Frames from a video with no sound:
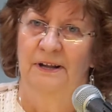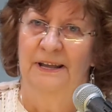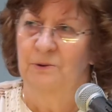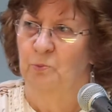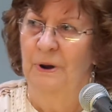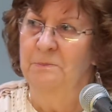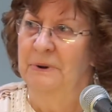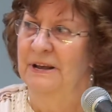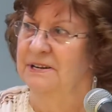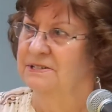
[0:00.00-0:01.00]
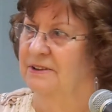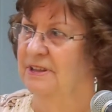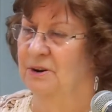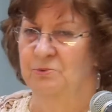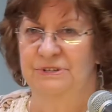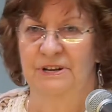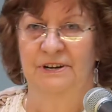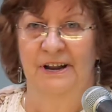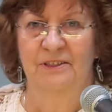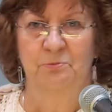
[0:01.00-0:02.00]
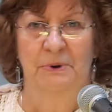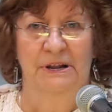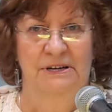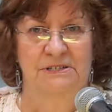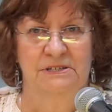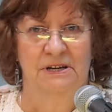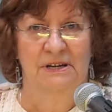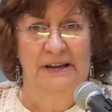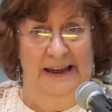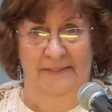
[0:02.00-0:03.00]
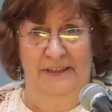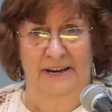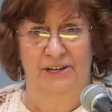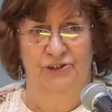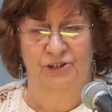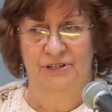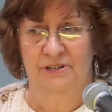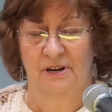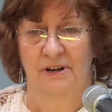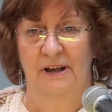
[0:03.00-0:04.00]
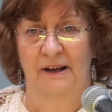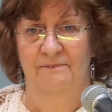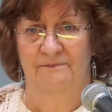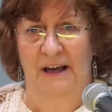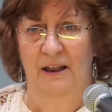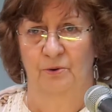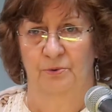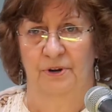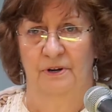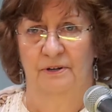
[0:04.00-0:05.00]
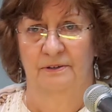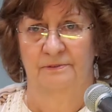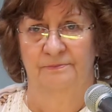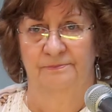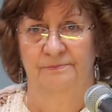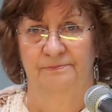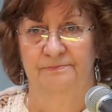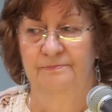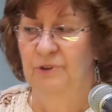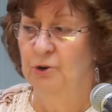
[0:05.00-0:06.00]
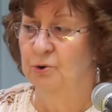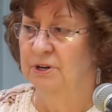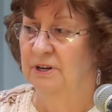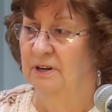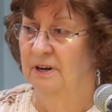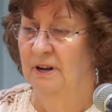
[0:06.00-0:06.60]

in one place and then it was in another place and then it just followed? You could